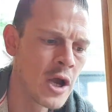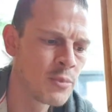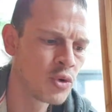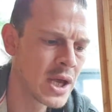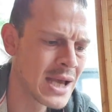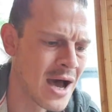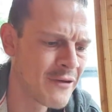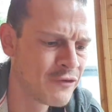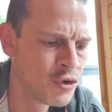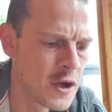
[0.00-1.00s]
but they are
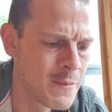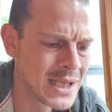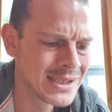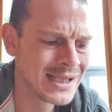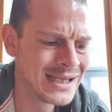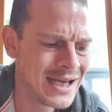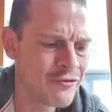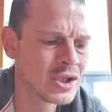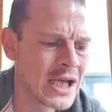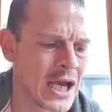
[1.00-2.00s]
fundamentally
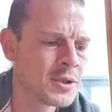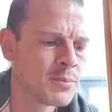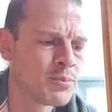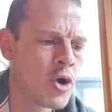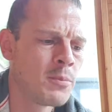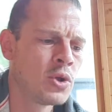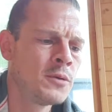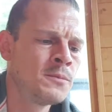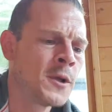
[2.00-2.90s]
different types of problems